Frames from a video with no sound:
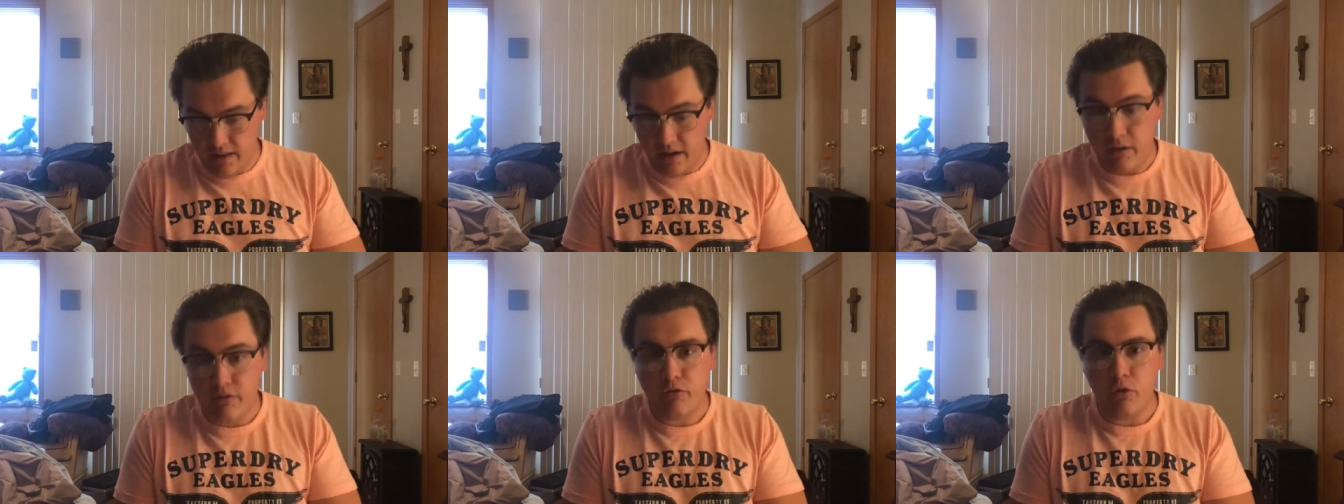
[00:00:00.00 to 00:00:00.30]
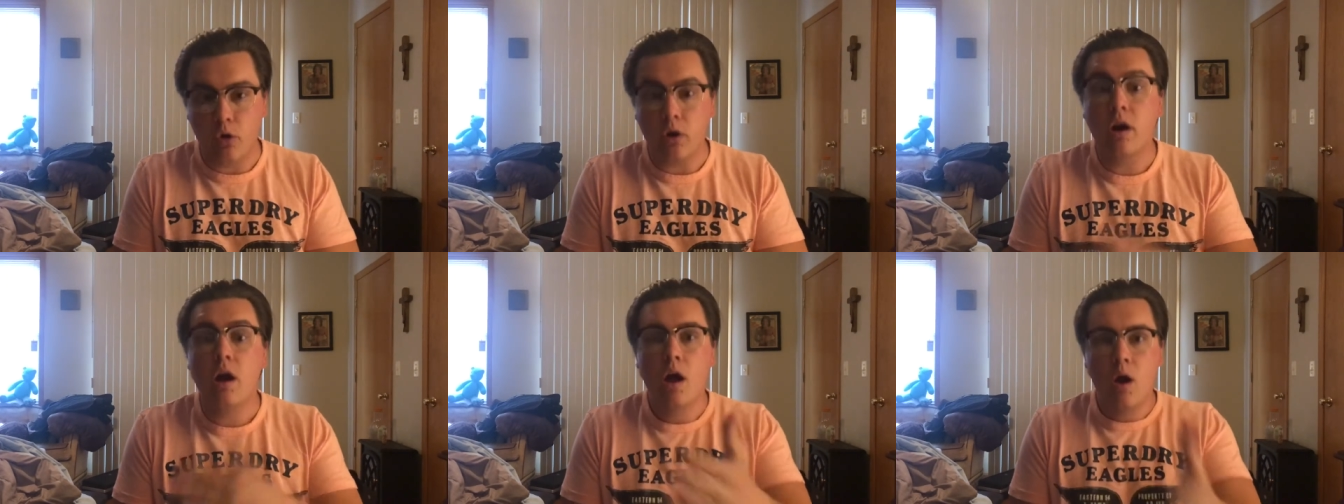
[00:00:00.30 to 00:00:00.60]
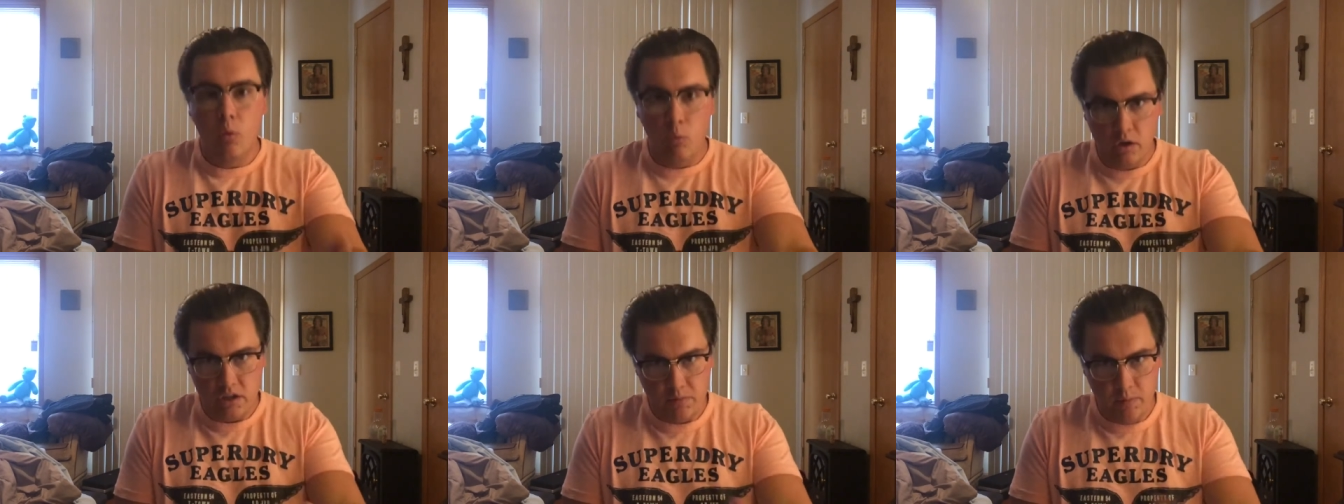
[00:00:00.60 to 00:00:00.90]
Therefore,
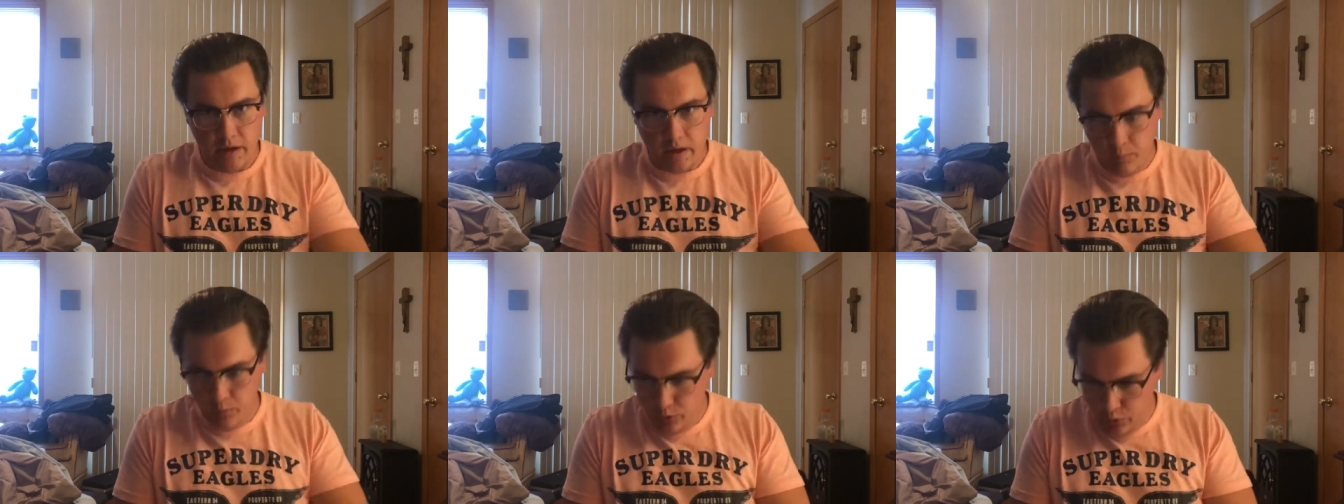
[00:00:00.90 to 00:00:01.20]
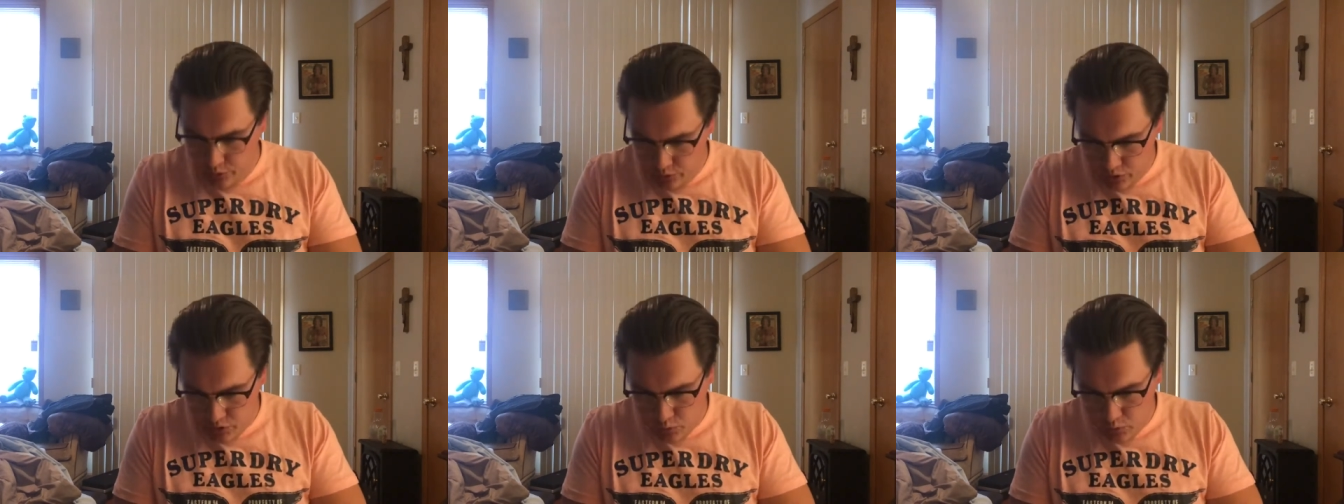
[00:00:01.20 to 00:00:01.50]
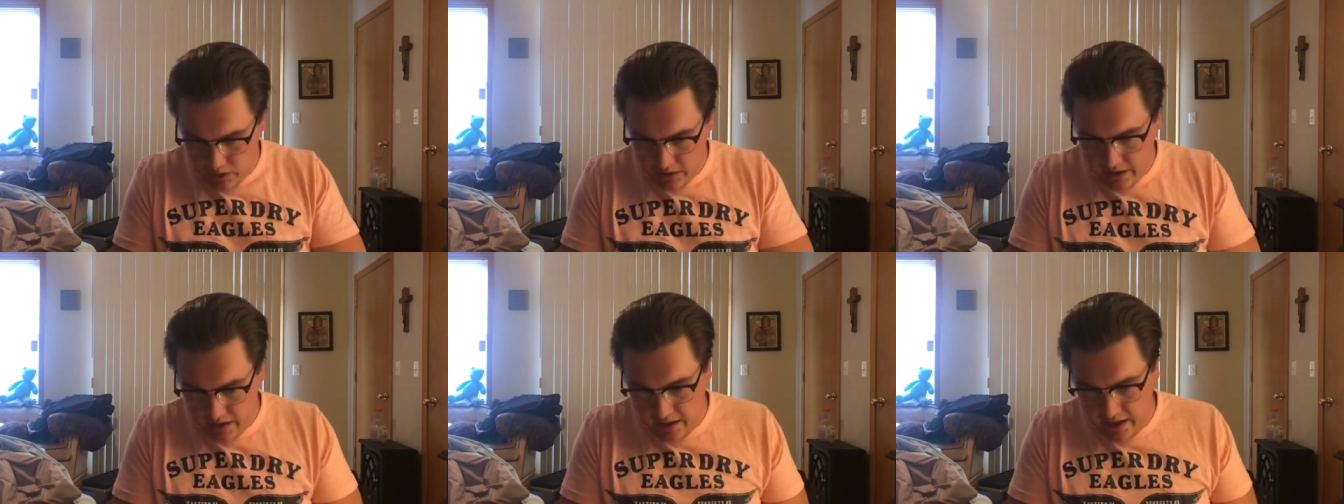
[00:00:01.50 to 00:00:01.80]
once my computer is
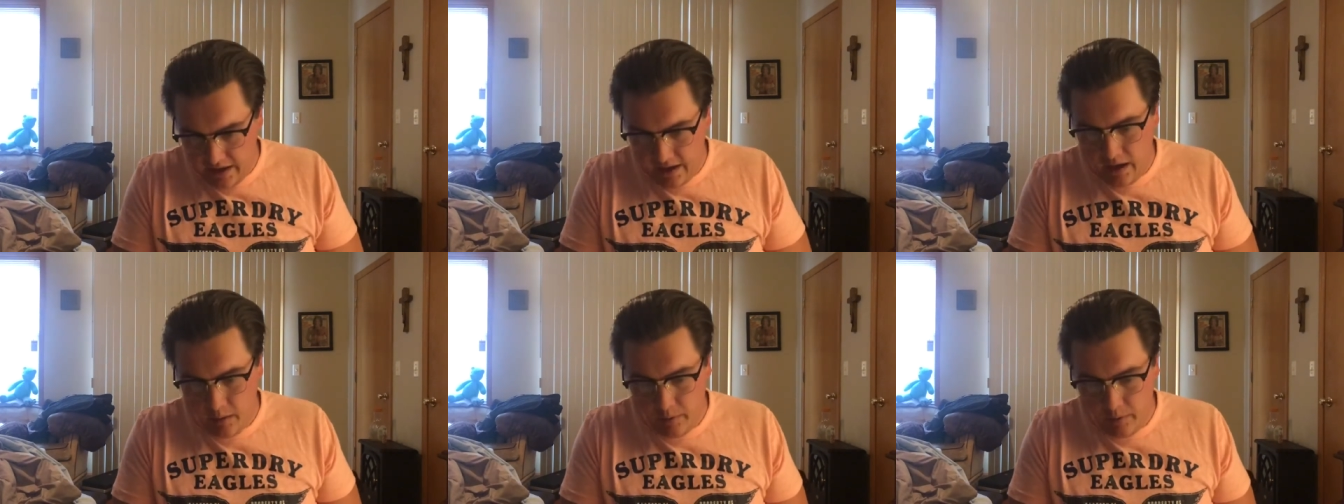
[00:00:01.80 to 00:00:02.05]
working again,